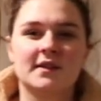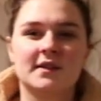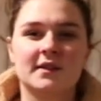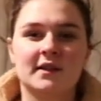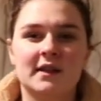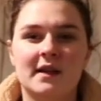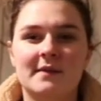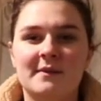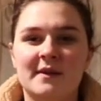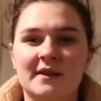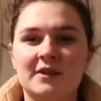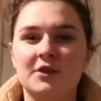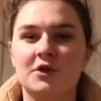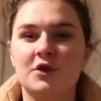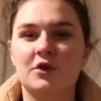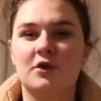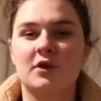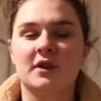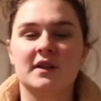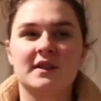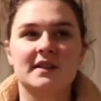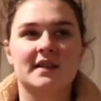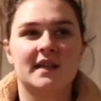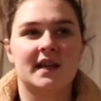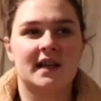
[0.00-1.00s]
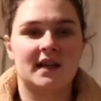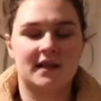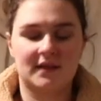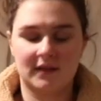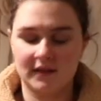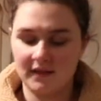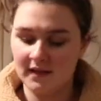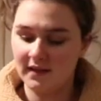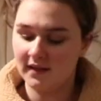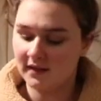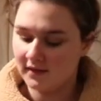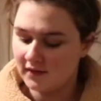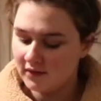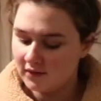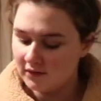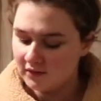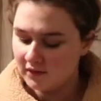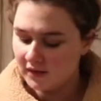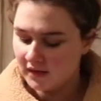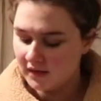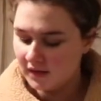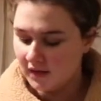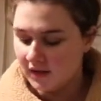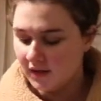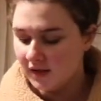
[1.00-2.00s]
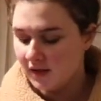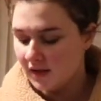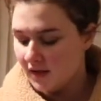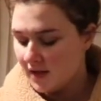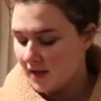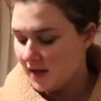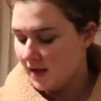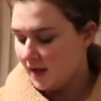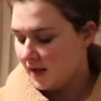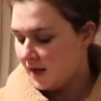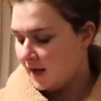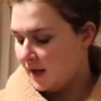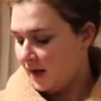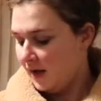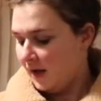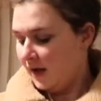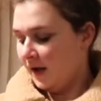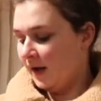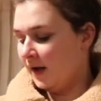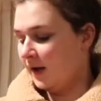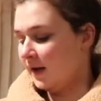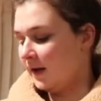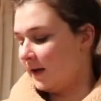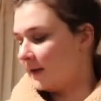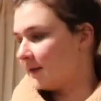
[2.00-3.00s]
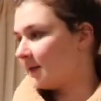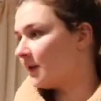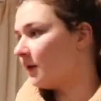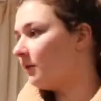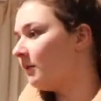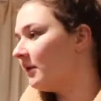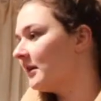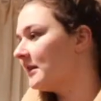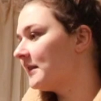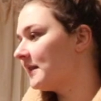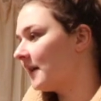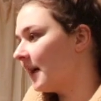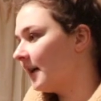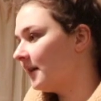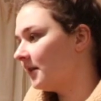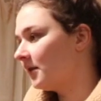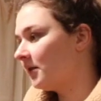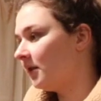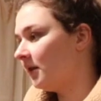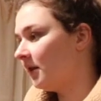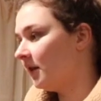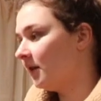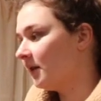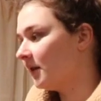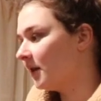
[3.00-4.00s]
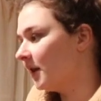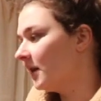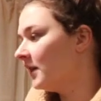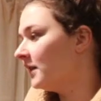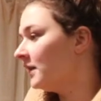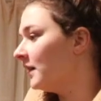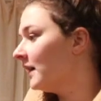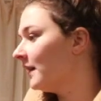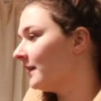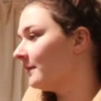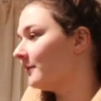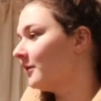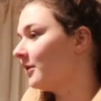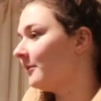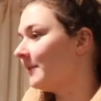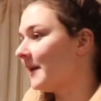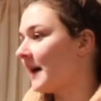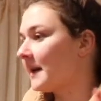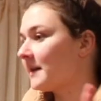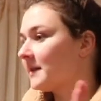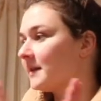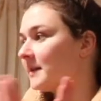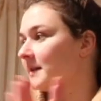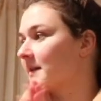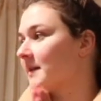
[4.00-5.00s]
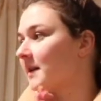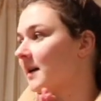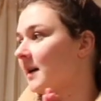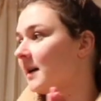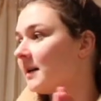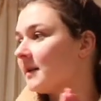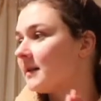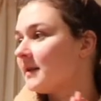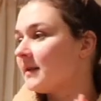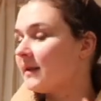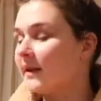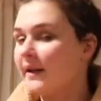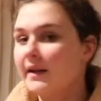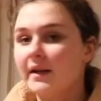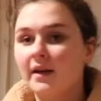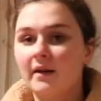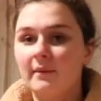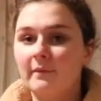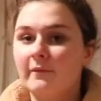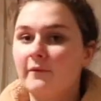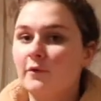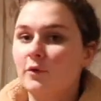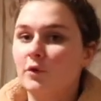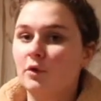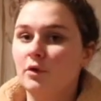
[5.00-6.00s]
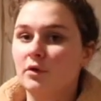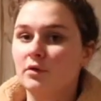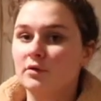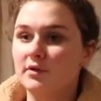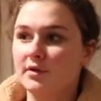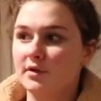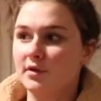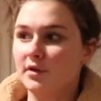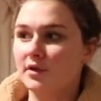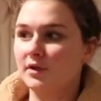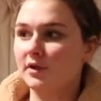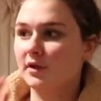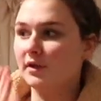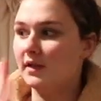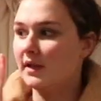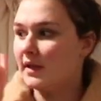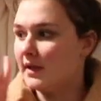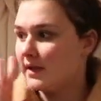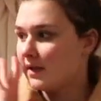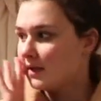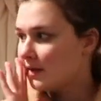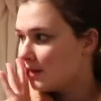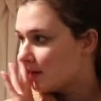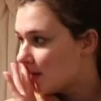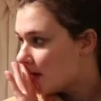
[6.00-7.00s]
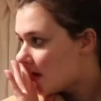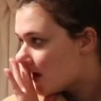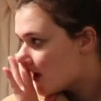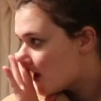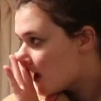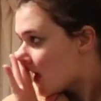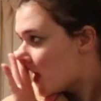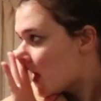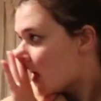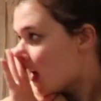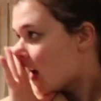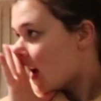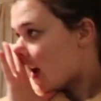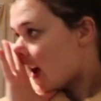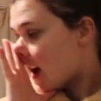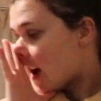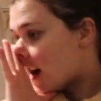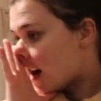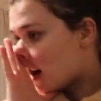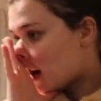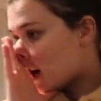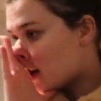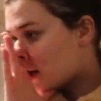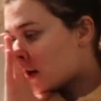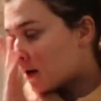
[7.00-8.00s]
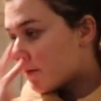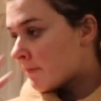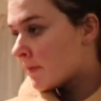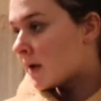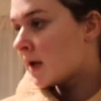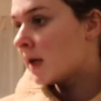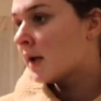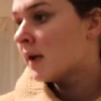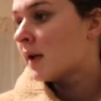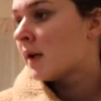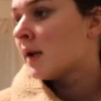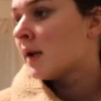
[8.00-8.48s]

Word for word: so I'm at Jordan's house now. It's almost 8 o'clock and we're about to start setting up for Sojo Land. Um,